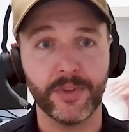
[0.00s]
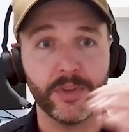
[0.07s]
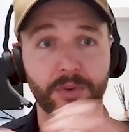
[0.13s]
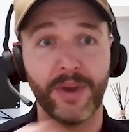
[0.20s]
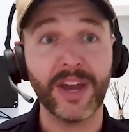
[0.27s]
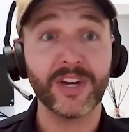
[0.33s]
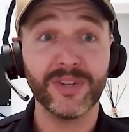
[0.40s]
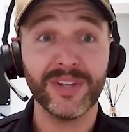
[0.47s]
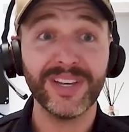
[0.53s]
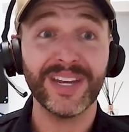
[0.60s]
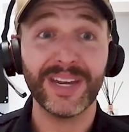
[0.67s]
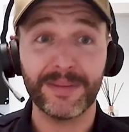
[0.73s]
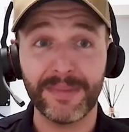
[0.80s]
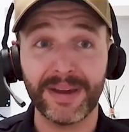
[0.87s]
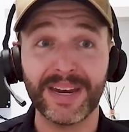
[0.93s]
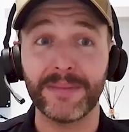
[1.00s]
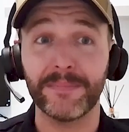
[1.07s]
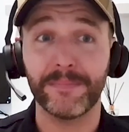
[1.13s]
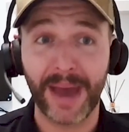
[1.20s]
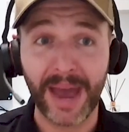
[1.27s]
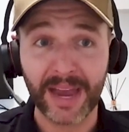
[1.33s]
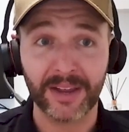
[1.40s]
you're actually getting money
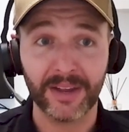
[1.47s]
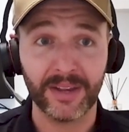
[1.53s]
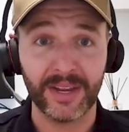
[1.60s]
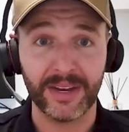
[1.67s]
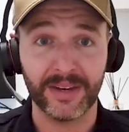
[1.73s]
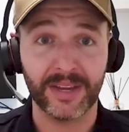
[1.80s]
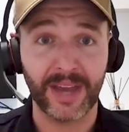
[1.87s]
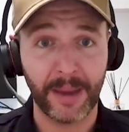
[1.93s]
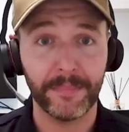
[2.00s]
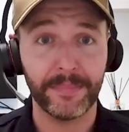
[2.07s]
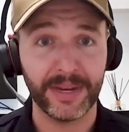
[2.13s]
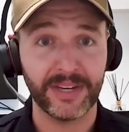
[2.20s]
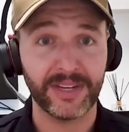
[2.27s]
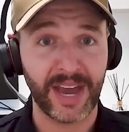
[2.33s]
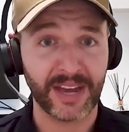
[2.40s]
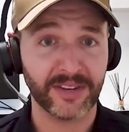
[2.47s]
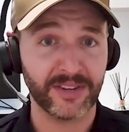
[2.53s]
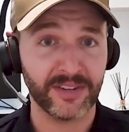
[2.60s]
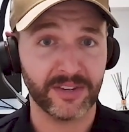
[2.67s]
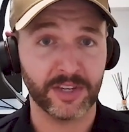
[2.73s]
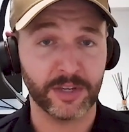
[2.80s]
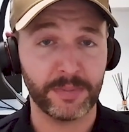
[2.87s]
back in company
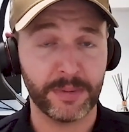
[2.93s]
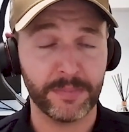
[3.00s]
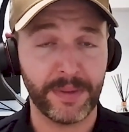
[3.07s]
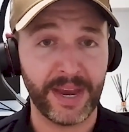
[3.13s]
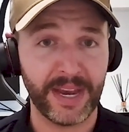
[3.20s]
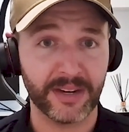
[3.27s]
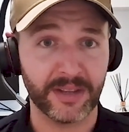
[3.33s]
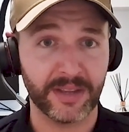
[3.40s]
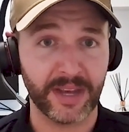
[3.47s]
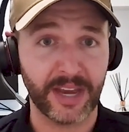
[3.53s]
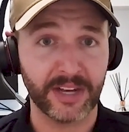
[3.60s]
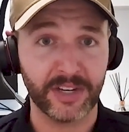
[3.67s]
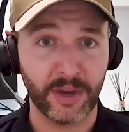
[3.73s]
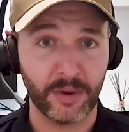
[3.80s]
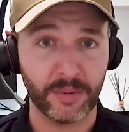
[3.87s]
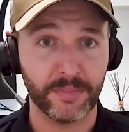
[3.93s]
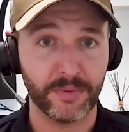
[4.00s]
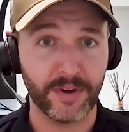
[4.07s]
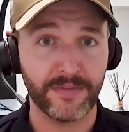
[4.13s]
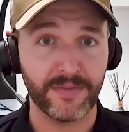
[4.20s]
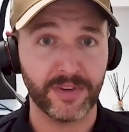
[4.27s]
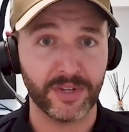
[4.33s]
taxes that's been paid to the ATO in
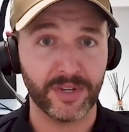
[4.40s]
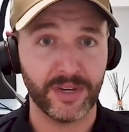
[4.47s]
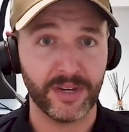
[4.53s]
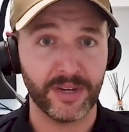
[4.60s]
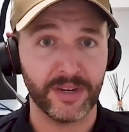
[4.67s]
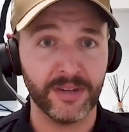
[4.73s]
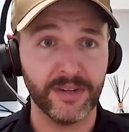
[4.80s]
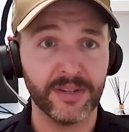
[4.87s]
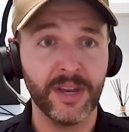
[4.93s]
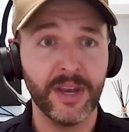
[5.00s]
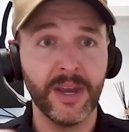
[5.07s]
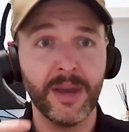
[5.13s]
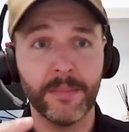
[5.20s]
previous years